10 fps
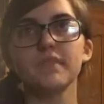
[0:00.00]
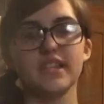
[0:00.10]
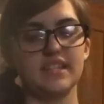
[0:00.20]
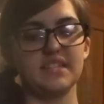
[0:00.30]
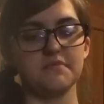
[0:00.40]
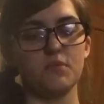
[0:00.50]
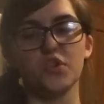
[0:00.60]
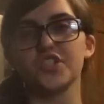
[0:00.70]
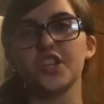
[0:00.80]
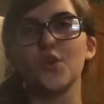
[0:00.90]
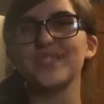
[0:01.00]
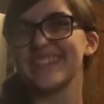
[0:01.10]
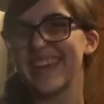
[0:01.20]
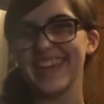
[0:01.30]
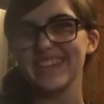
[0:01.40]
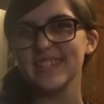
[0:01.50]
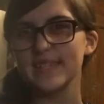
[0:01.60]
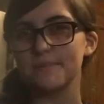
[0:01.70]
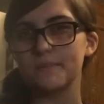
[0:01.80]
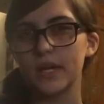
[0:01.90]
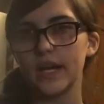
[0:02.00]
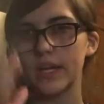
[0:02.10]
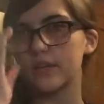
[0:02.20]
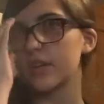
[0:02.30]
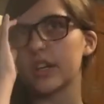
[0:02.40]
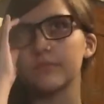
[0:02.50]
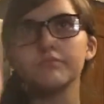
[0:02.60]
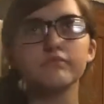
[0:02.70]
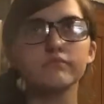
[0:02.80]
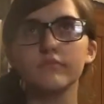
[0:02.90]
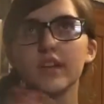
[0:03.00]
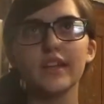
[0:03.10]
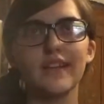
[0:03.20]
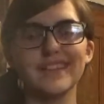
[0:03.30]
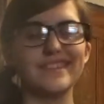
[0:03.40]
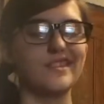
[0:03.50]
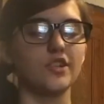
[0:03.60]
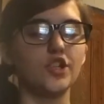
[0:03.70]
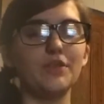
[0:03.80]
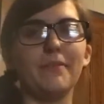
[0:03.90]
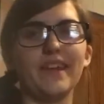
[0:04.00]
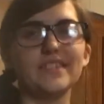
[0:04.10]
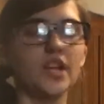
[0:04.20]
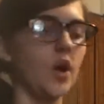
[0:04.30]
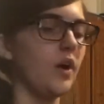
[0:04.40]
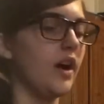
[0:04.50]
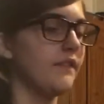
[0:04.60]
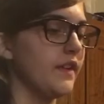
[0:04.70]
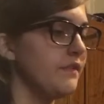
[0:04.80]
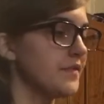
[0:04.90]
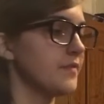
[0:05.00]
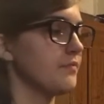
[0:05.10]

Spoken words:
It's more so to taste, but you know, that's a good base to go off of.